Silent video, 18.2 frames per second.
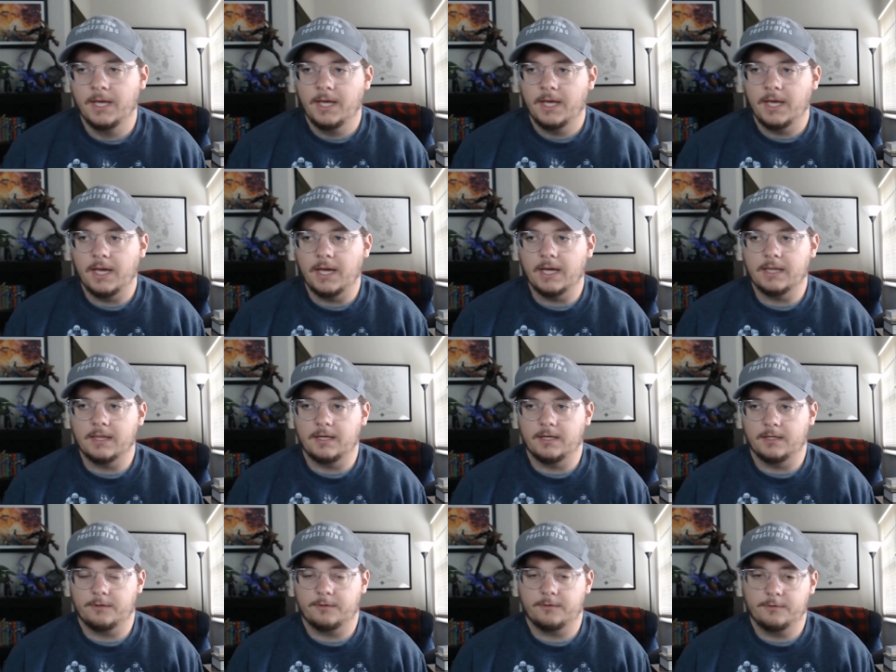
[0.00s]
and
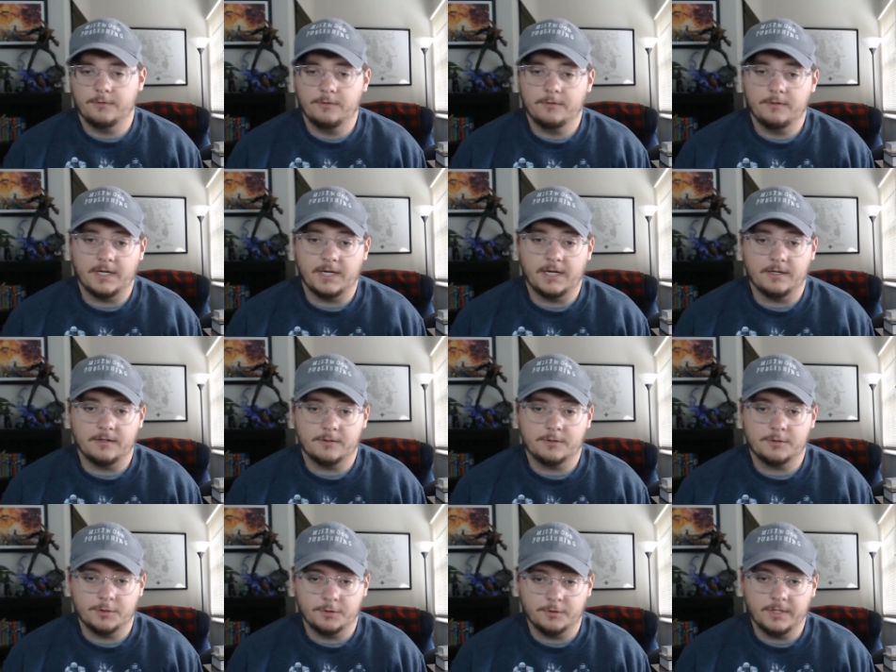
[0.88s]
that through
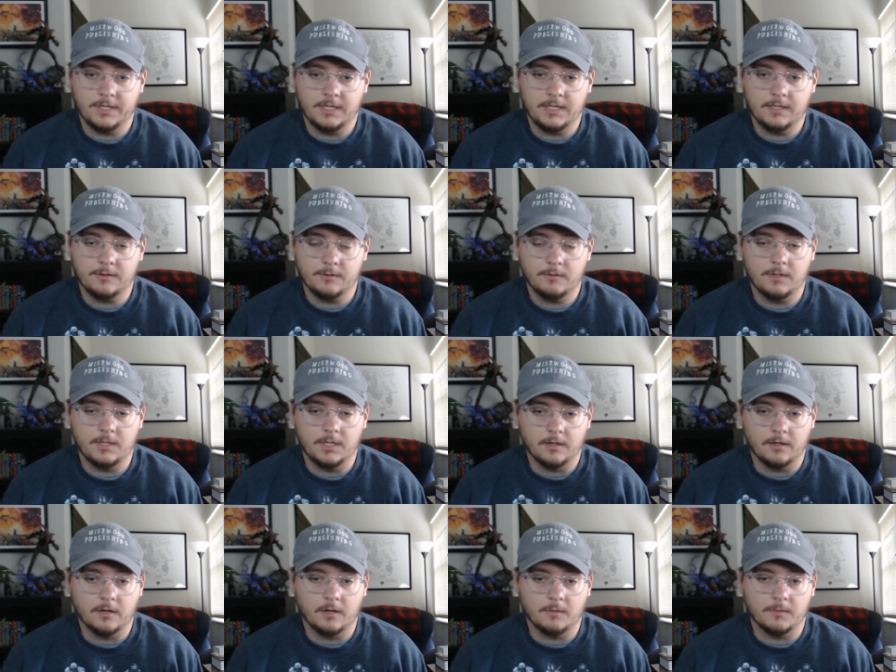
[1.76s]
that tree, through
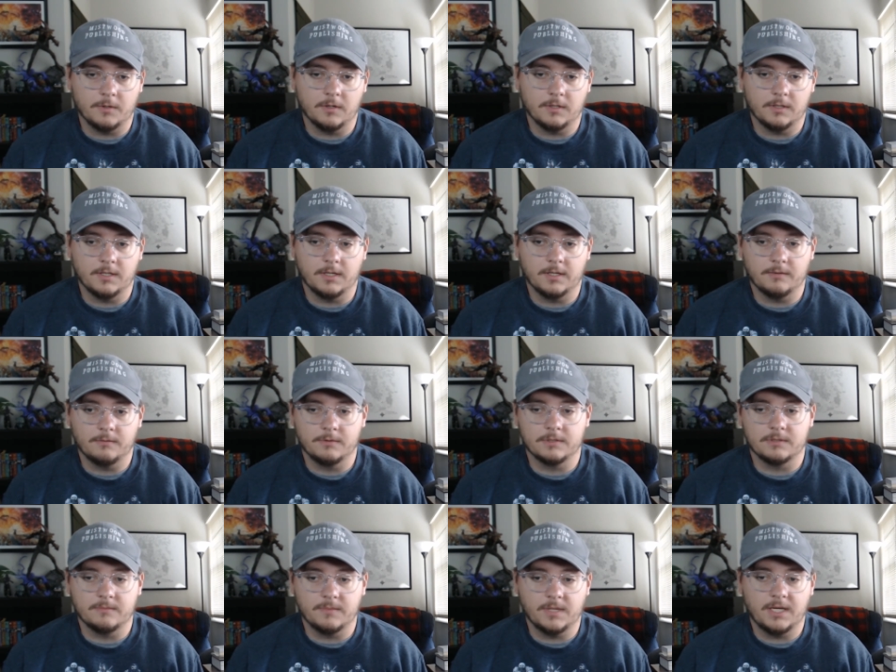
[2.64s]
the armor that
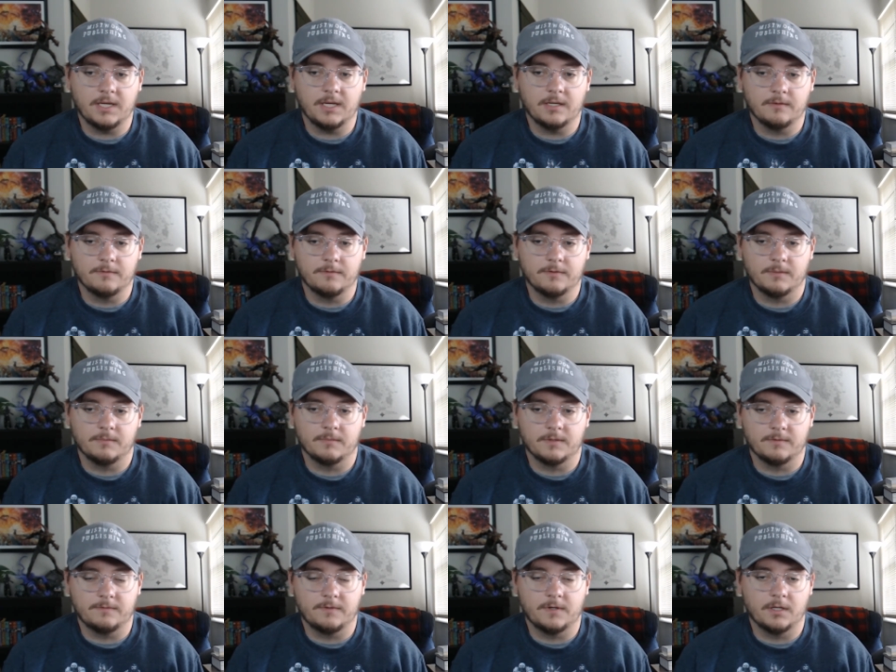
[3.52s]
was made
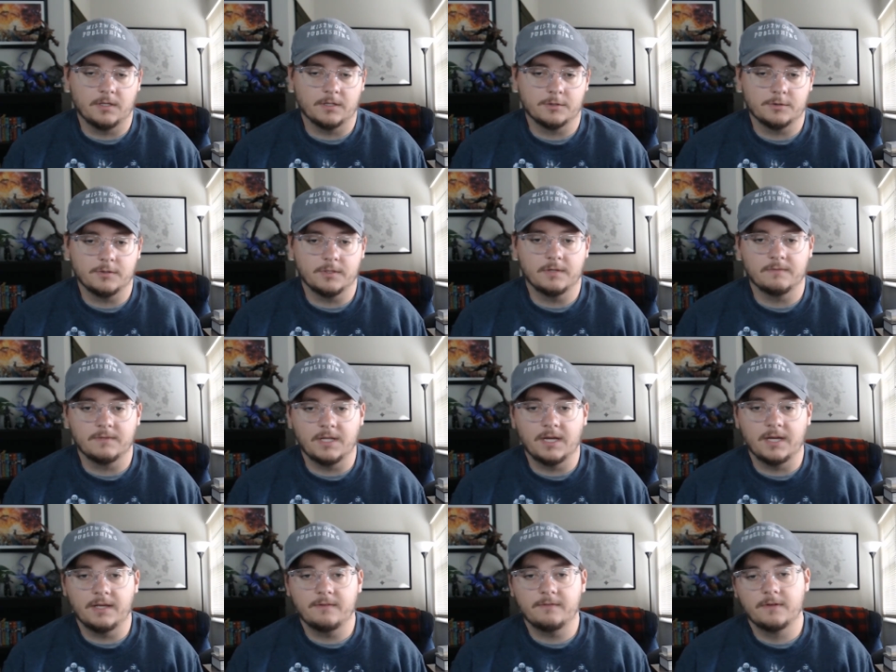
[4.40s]
from the fallen tree of
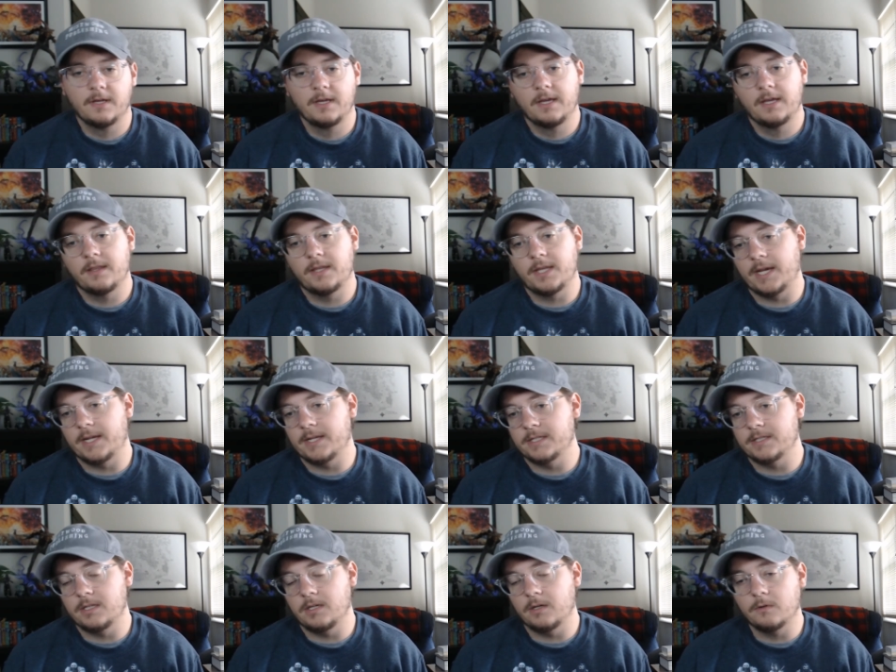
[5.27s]
life, that
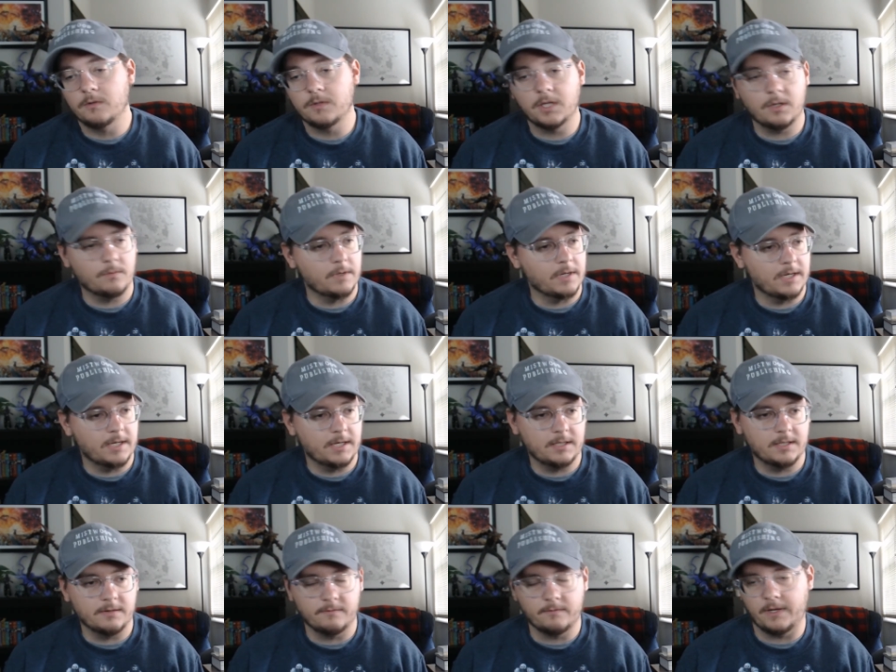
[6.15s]
is the only
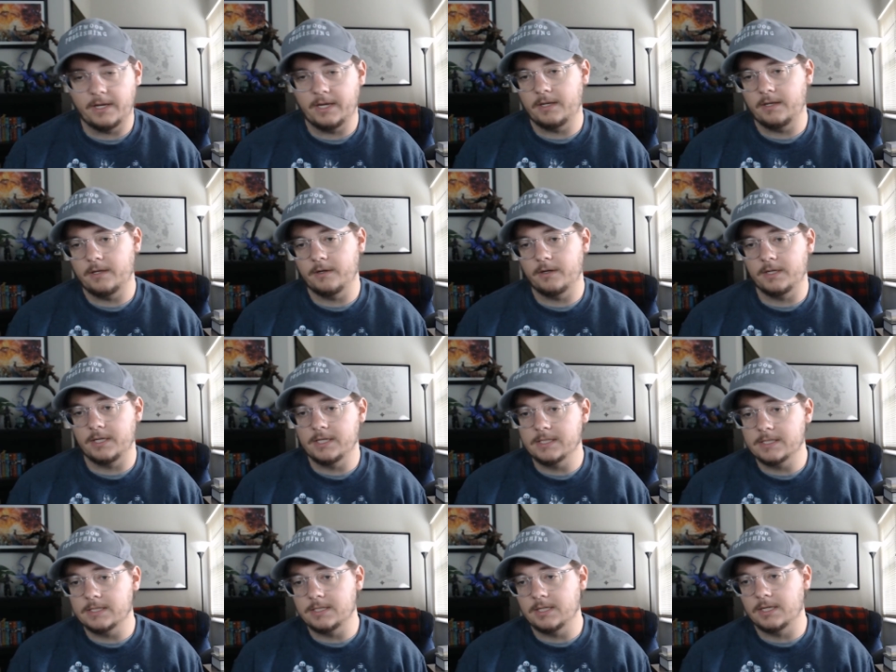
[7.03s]
way that Vandir and
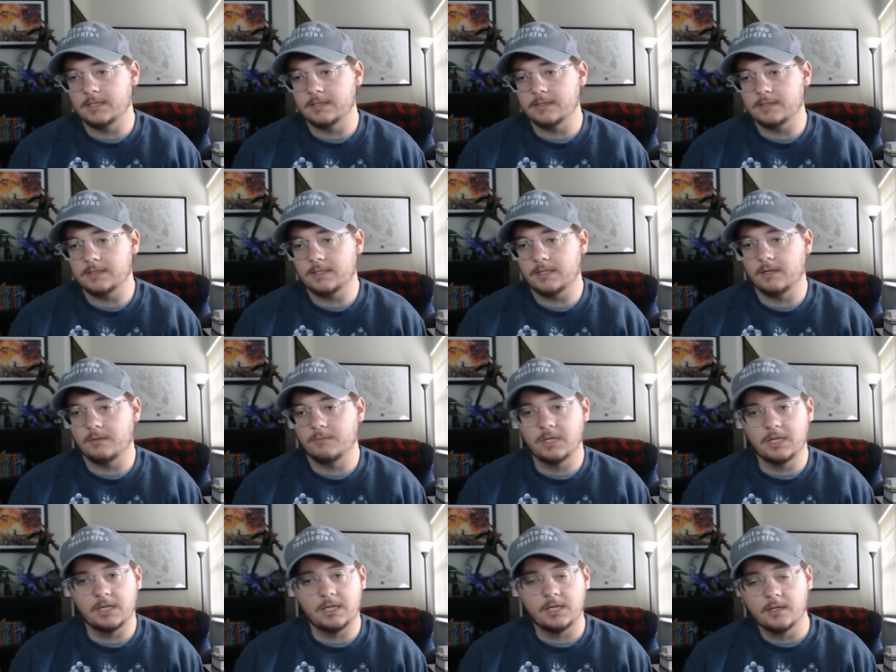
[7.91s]
his sons can
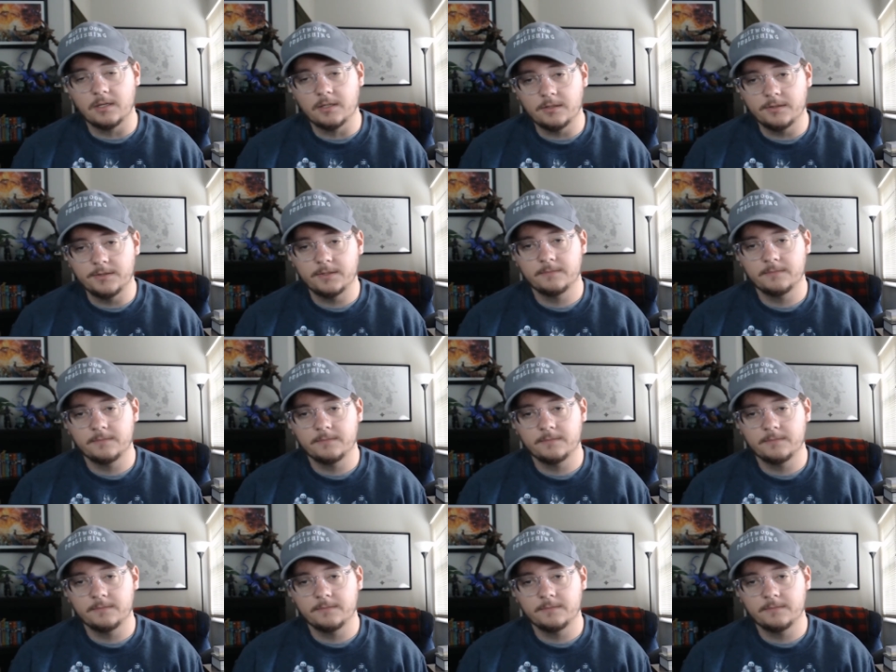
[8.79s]
be killed